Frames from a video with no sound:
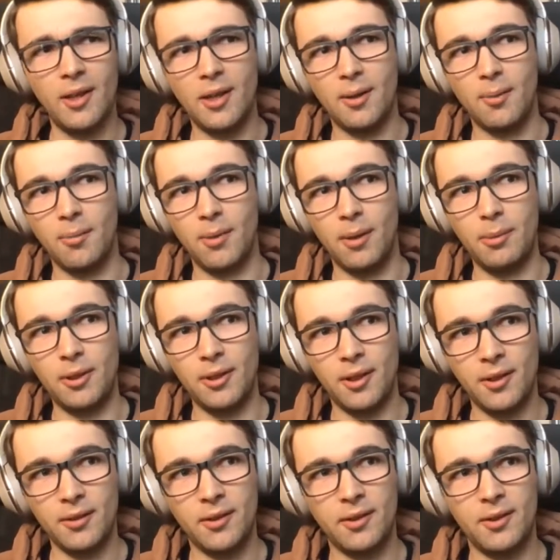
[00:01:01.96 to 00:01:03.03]
maybe
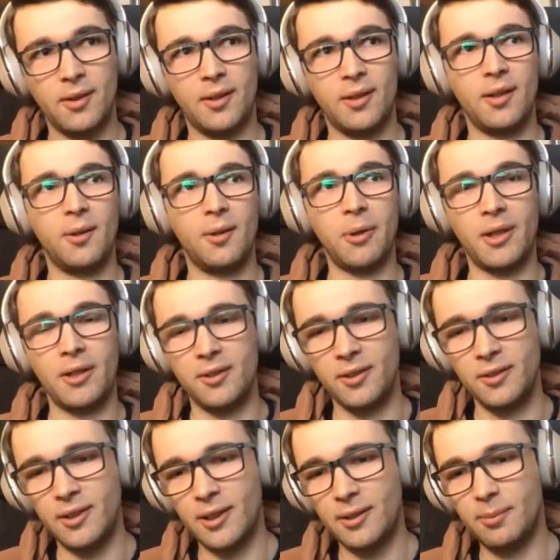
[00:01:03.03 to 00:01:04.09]
not. We are
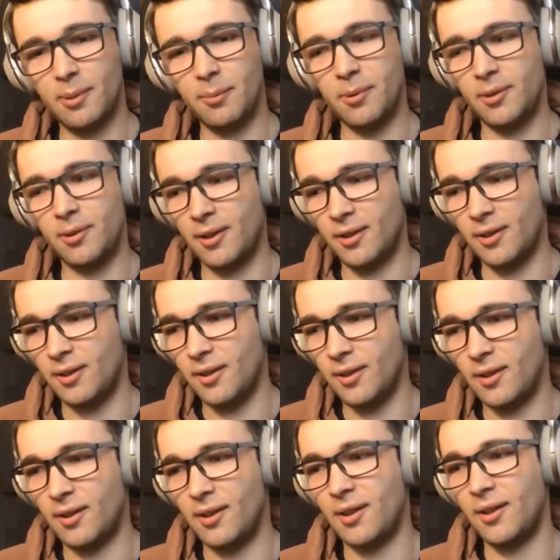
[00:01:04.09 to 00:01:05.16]
not that popular
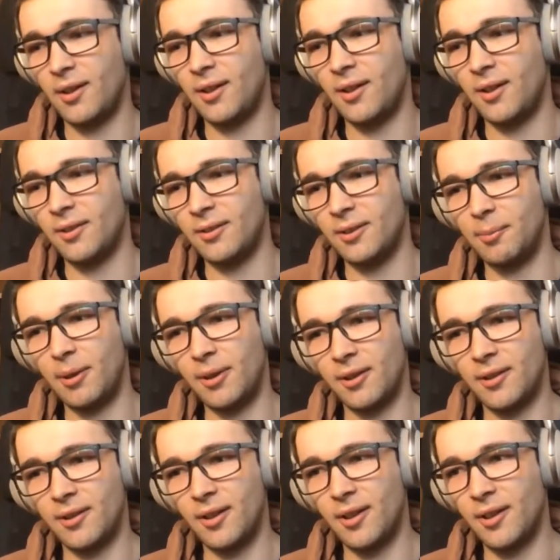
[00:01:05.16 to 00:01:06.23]
on the
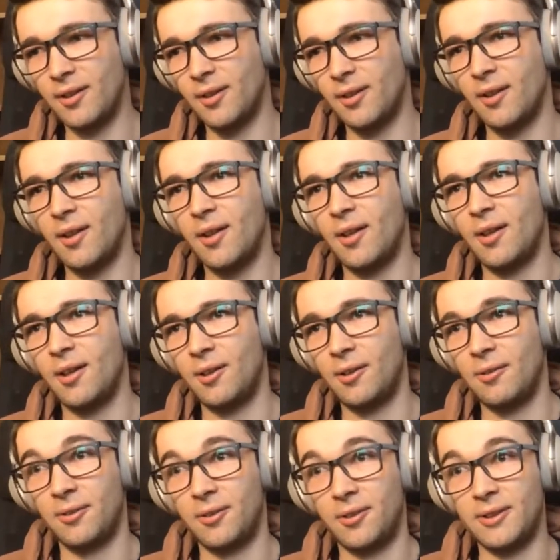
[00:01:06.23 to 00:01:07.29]
market yet.
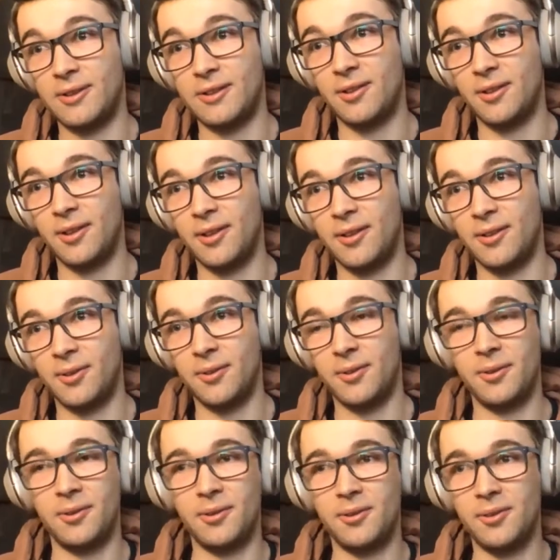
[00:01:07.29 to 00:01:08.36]
However, it's going
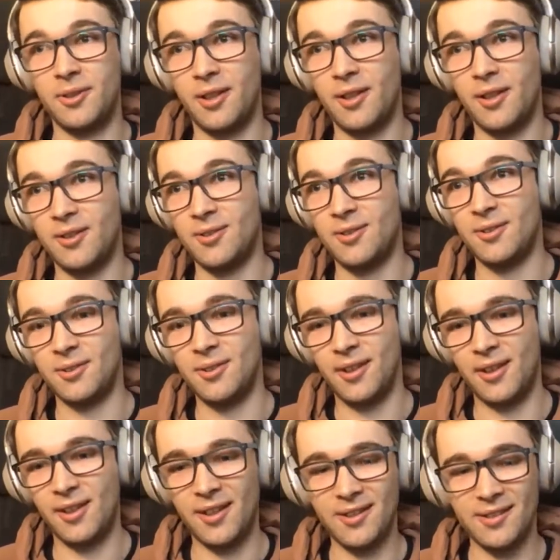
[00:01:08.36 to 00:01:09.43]
to change soon, I
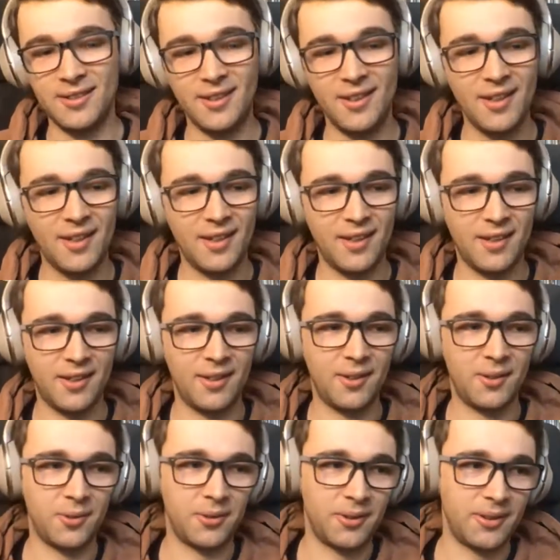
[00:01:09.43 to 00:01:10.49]
guess,
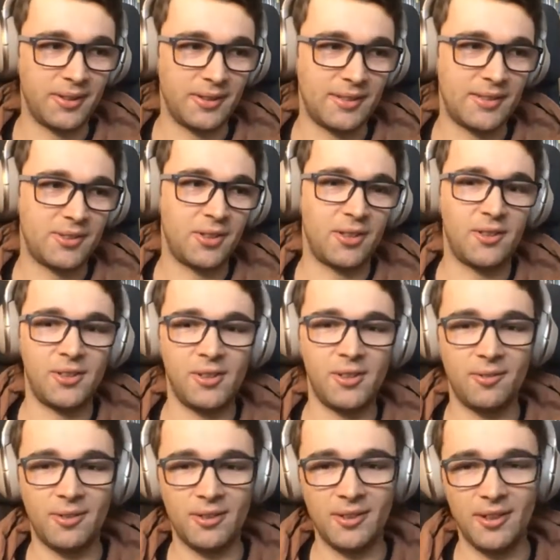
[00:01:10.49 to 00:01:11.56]
or is changing
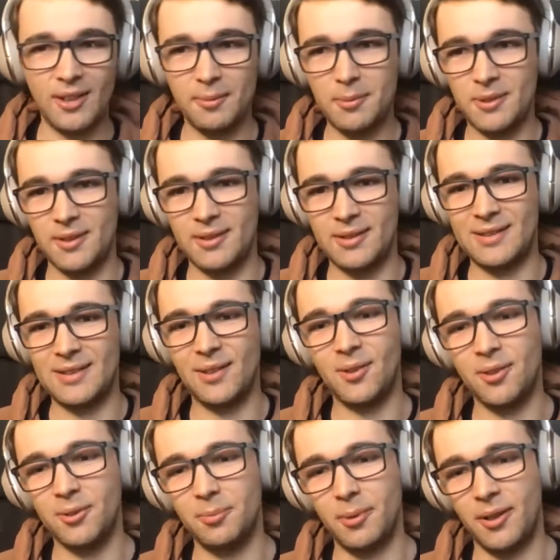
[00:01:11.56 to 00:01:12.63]
over time since
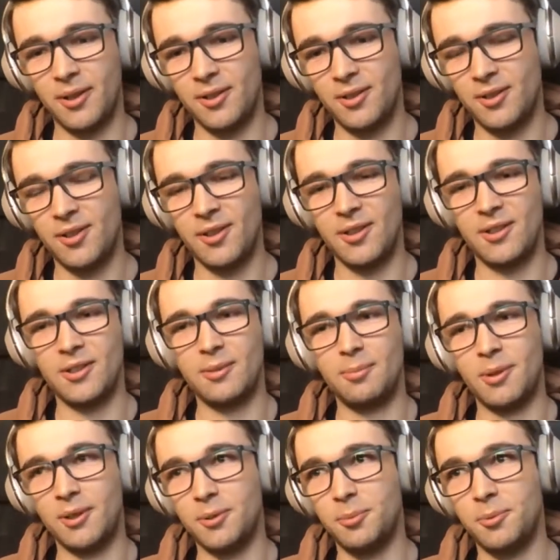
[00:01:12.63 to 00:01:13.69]
on-page is
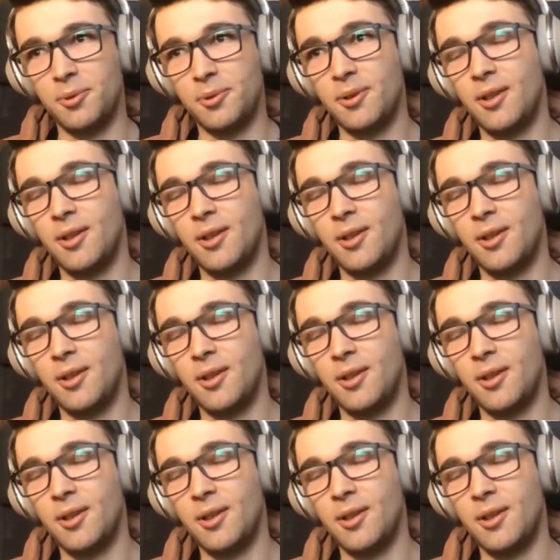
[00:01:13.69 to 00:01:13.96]
much more